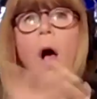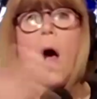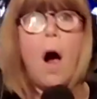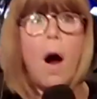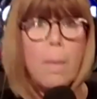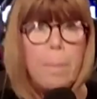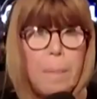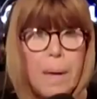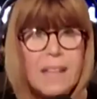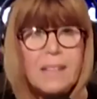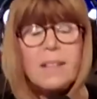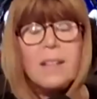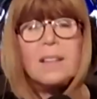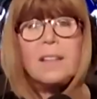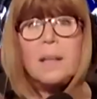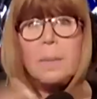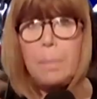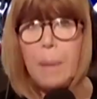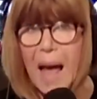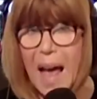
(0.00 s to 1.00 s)
are
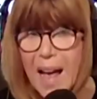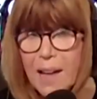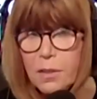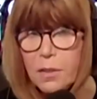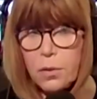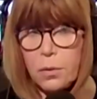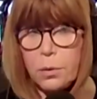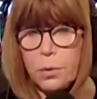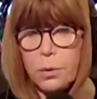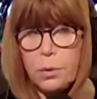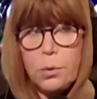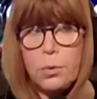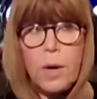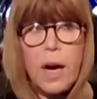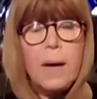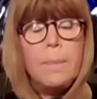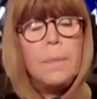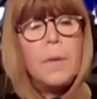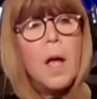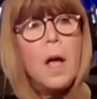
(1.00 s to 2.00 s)
basically pass-throughs,
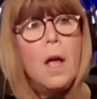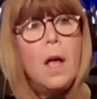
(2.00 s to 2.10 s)
right?